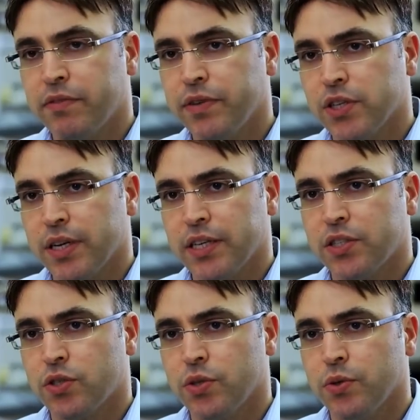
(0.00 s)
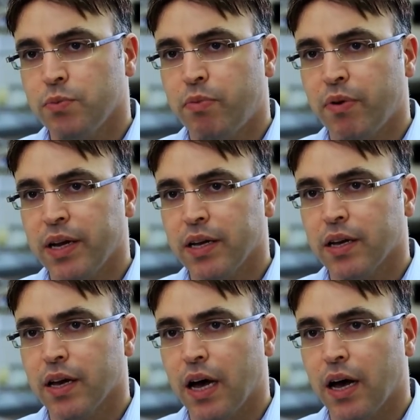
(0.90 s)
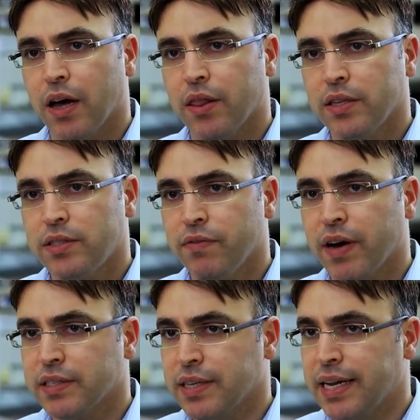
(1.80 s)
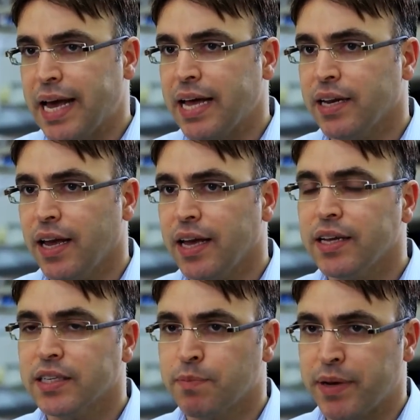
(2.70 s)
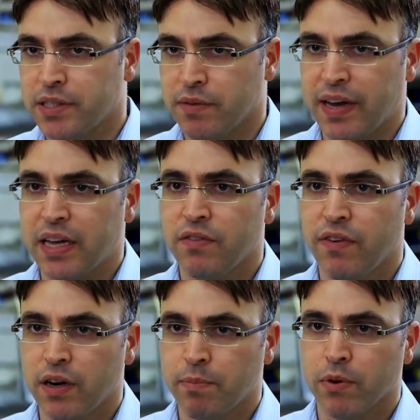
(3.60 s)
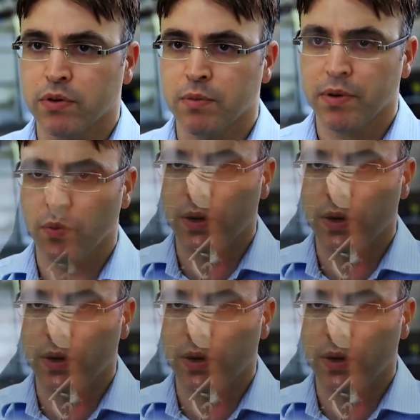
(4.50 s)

vision is to bring uh, this device in an inexpensive and very portable